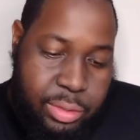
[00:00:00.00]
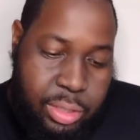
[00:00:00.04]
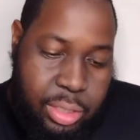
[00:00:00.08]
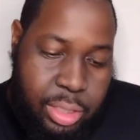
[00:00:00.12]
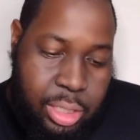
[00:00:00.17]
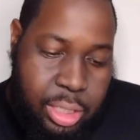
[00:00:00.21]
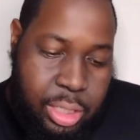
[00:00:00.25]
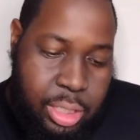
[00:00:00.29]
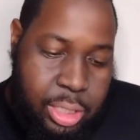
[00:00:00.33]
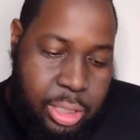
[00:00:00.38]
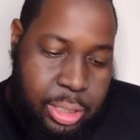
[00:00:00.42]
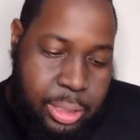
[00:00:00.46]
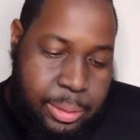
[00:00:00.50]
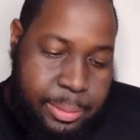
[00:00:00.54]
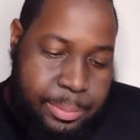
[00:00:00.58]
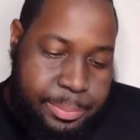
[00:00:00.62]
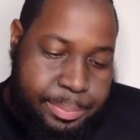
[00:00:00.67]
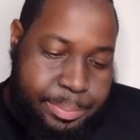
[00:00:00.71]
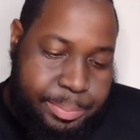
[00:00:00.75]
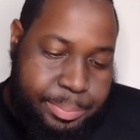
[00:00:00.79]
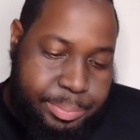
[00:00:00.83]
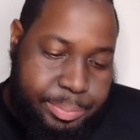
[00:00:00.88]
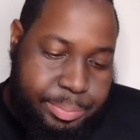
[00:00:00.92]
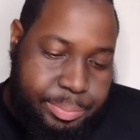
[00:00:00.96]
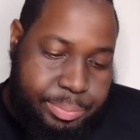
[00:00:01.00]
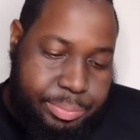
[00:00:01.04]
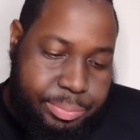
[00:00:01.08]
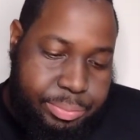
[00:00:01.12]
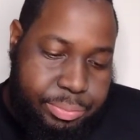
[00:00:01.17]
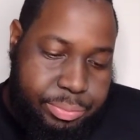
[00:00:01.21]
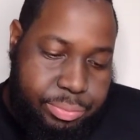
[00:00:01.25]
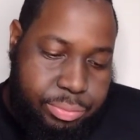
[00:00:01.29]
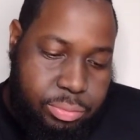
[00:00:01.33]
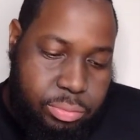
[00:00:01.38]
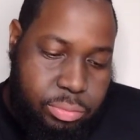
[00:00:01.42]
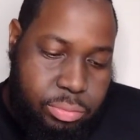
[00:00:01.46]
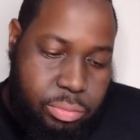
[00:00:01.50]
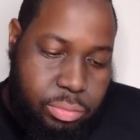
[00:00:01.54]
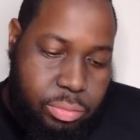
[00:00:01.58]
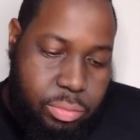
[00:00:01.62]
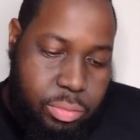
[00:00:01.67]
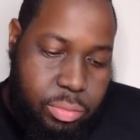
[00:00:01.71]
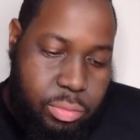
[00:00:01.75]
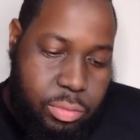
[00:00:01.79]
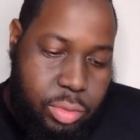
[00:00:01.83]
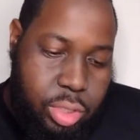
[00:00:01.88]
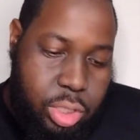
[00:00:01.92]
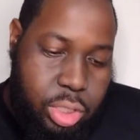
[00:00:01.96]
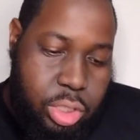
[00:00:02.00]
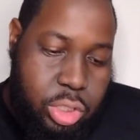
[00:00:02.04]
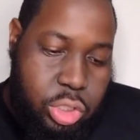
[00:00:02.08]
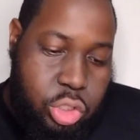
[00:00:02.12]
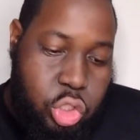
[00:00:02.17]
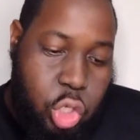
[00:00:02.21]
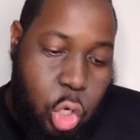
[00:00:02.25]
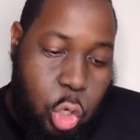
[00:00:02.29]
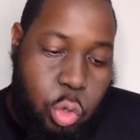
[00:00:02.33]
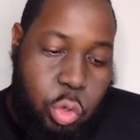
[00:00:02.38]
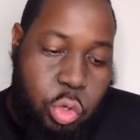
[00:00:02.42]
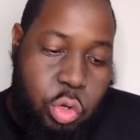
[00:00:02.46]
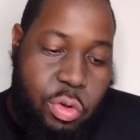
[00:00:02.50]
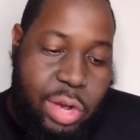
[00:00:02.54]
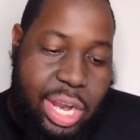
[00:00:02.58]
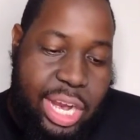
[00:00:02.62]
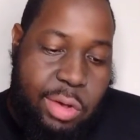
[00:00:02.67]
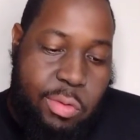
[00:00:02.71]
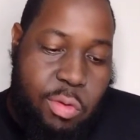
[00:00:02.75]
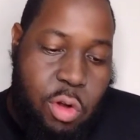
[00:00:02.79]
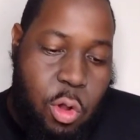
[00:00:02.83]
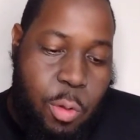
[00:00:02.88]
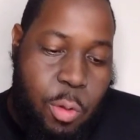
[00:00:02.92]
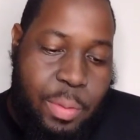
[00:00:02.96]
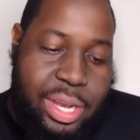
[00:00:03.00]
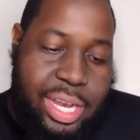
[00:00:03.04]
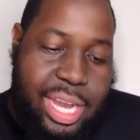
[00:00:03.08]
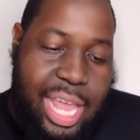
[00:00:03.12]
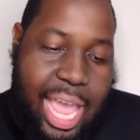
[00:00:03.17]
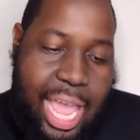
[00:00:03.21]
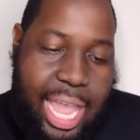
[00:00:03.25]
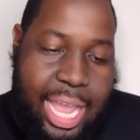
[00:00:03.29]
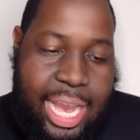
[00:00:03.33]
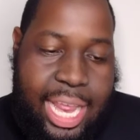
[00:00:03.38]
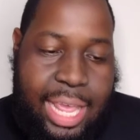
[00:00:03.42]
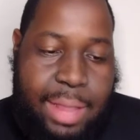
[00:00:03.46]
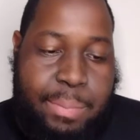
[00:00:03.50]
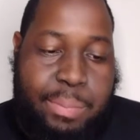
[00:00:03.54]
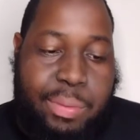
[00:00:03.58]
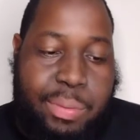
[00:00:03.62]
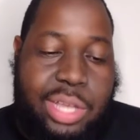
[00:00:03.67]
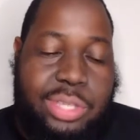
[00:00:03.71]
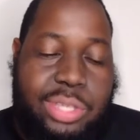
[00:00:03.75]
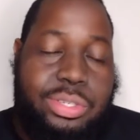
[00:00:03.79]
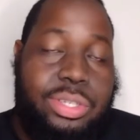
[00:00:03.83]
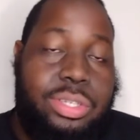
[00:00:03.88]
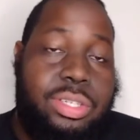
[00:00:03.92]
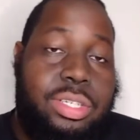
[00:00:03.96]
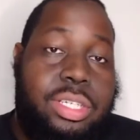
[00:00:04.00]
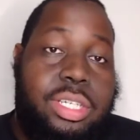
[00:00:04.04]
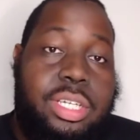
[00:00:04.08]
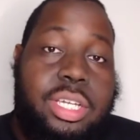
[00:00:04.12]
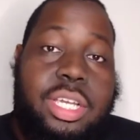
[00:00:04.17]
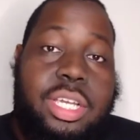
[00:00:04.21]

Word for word: Um, so Greg Roman had a presser.